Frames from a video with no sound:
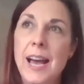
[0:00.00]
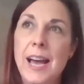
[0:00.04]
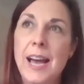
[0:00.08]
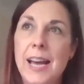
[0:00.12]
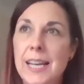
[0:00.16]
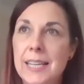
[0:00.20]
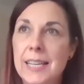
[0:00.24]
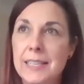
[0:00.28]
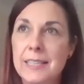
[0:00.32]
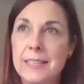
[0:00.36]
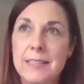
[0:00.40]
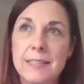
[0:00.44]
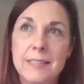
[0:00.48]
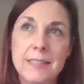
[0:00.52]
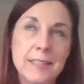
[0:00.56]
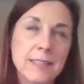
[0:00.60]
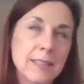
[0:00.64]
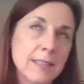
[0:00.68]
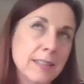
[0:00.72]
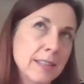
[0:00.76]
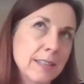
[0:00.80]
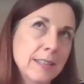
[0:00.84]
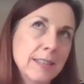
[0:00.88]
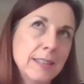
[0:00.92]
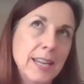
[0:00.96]
and
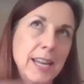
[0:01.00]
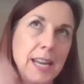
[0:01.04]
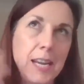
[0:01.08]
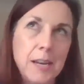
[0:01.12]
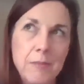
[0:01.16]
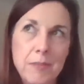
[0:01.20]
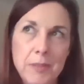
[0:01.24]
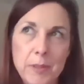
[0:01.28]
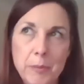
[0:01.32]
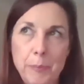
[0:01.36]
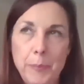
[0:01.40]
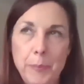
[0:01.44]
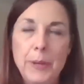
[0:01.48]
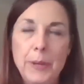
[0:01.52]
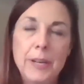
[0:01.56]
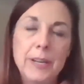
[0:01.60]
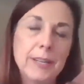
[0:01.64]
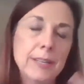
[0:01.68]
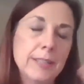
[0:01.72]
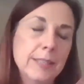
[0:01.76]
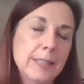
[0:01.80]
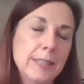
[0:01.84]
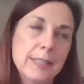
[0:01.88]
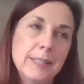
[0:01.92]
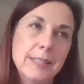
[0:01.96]
hearing the
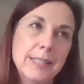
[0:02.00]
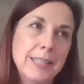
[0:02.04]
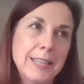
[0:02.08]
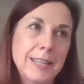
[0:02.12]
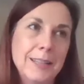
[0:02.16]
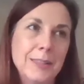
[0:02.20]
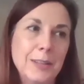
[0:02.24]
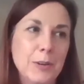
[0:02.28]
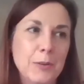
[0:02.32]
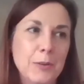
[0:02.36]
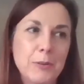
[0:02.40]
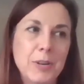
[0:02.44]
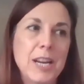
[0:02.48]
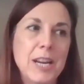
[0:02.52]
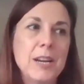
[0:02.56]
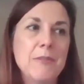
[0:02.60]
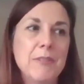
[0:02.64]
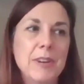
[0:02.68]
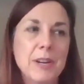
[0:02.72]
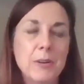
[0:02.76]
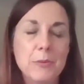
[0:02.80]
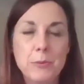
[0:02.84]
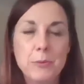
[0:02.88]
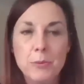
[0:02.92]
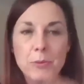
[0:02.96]
birds and seeing the
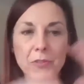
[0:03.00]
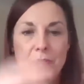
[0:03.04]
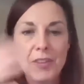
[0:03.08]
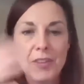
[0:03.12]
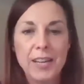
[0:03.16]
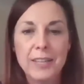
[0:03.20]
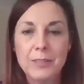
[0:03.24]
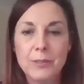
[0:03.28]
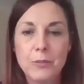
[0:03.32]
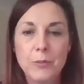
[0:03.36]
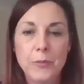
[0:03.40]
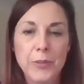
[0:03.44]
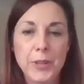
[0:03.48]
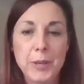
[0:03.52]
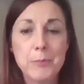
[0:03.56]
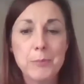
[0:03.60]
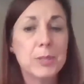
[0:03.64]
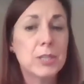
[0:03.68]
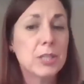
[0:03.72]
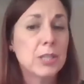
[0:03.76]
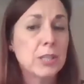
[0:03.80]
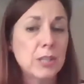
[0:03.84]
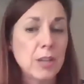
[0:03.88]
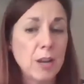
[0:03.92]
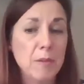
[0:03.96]
greenery and all of that sort of thing,
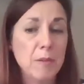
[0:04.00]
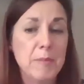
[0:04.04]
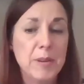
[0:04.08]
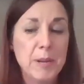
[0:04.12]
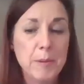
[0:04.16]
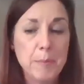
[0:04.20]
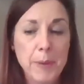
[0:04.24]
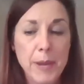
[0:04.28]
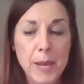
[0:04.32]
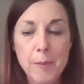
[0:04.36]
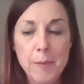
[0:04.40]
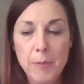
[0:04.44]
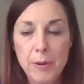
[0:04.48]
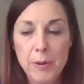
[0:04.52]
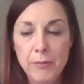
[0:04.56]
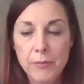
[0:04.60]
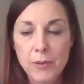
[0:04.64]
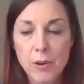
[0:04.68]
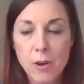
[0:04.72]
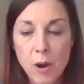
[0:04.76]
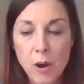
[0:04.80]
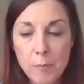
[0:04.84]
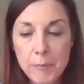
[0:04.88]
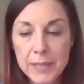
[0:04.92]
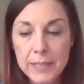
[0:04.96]
which so many people have
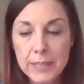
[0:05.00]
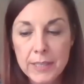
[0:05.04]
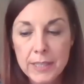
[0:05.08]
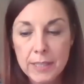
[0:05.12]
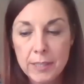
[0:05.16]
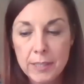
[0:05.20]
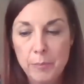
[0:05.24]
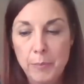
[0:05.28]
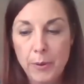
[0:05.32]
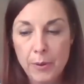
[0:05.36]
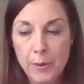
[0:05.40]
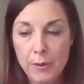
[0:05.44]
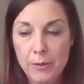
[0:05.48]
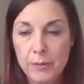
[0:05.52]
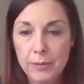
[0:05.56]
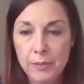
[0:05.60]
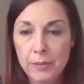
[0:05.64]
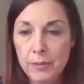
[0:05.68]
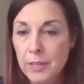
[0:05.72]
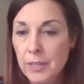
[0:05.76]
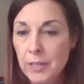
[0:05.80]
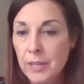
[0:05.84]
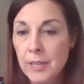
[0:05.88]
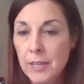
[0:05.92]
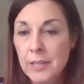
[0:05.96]
commented
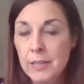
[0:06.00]
upon